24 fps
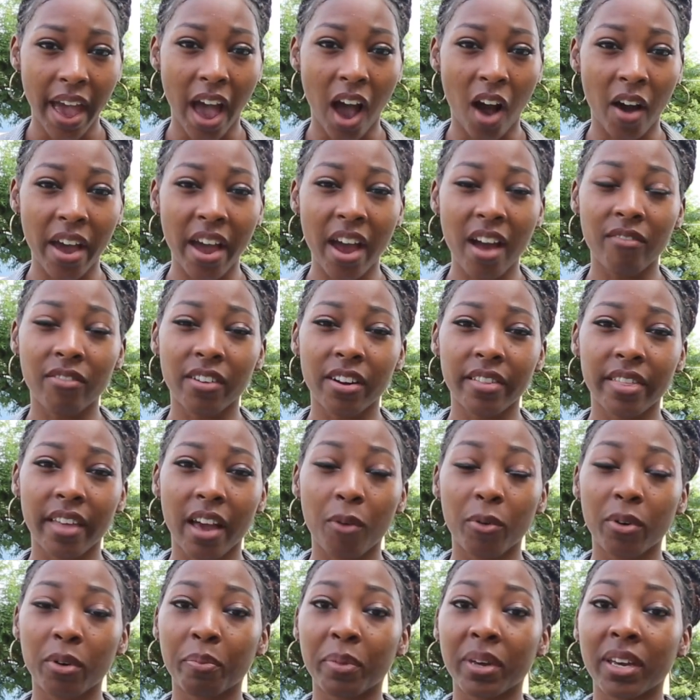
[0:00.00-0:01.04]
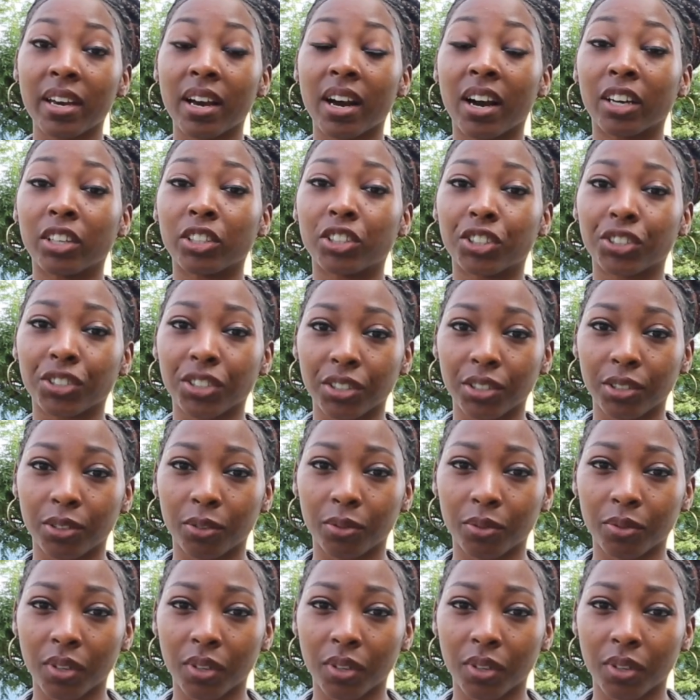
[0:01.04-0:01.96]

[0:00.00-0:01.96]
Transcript: However, that would be untrue.